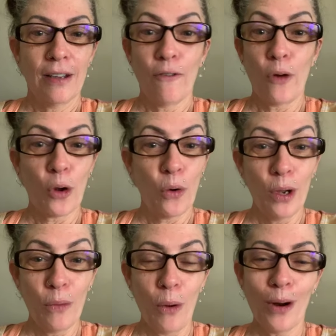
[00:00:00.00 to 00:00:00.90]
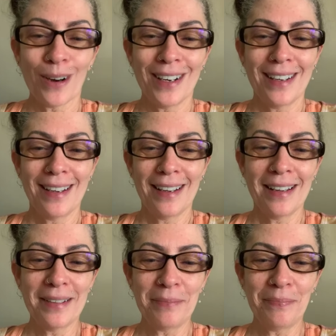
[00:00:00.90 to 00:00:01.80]
for a quick word,
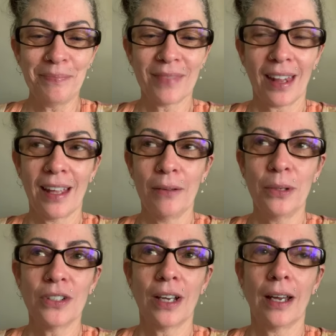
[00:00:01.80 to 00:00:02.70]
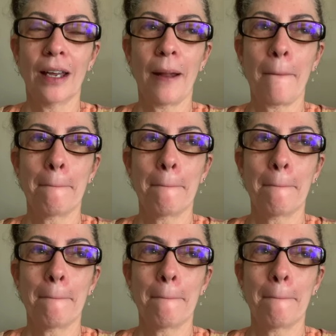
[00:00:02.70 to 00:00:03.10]
um, which I